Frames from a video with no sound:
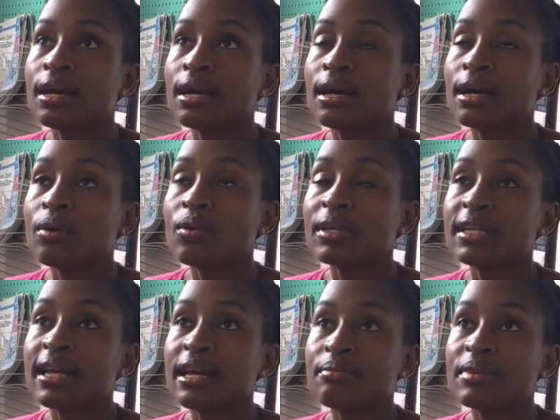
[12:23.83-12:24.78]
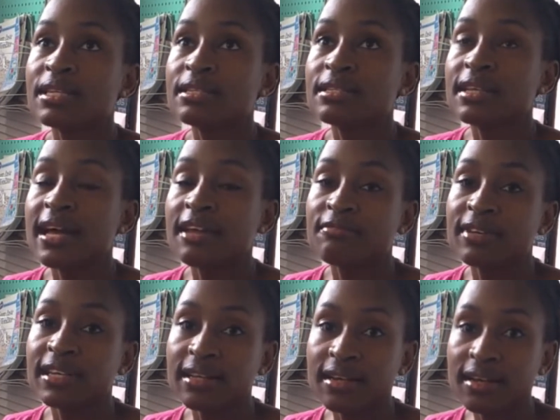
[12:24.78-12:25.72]
what did I miss? And
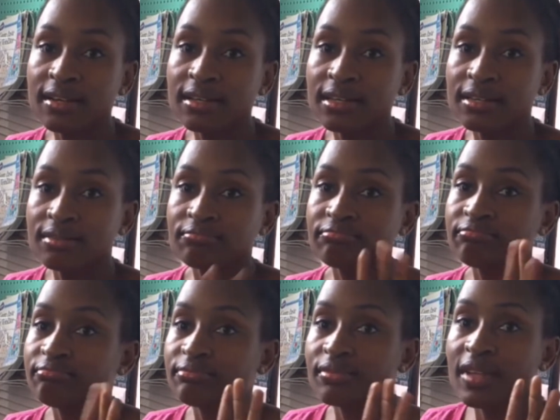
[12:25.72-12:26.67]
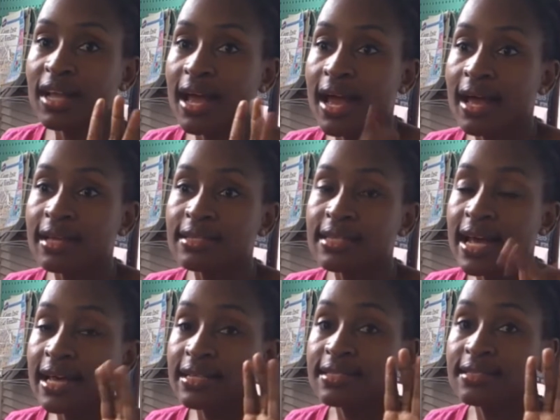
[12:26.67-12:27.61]
vanilla. And I
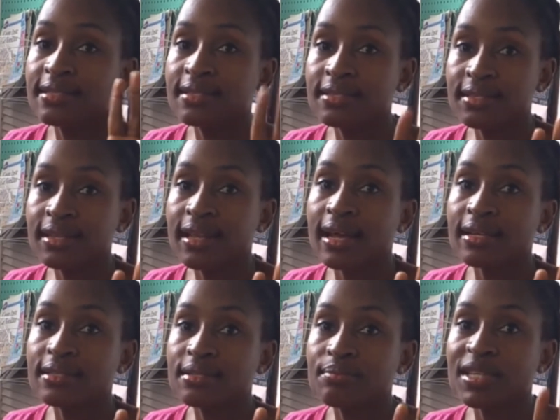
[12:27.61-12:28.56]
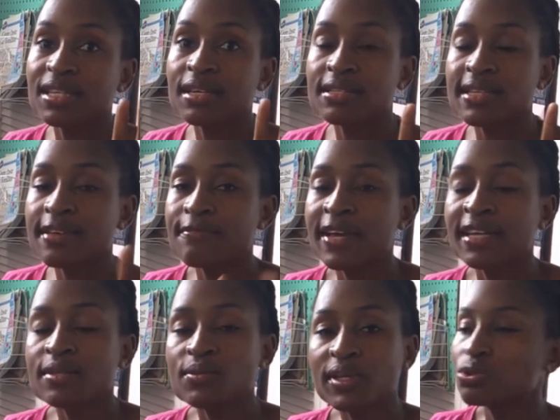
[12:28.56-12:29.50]
stick to that because I find that
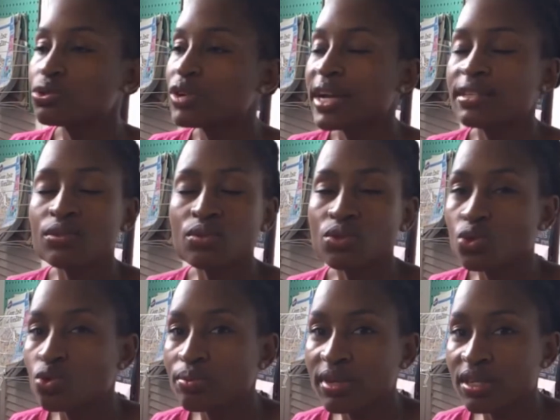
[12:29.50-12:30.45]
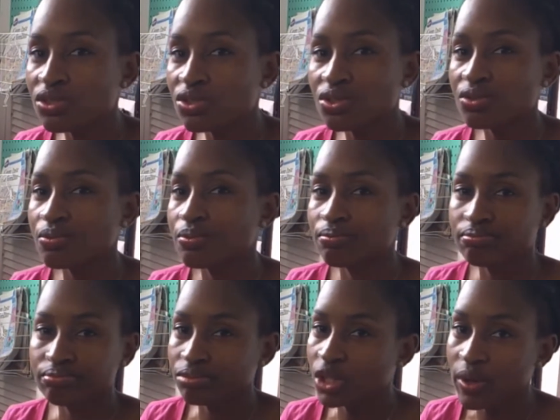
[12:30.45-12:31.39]
when you try to do too much,
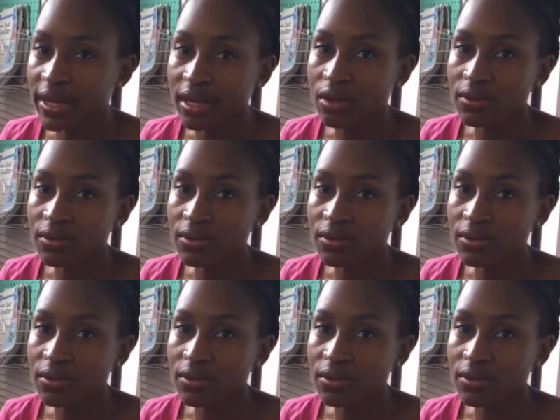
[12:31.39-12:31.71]
you encounter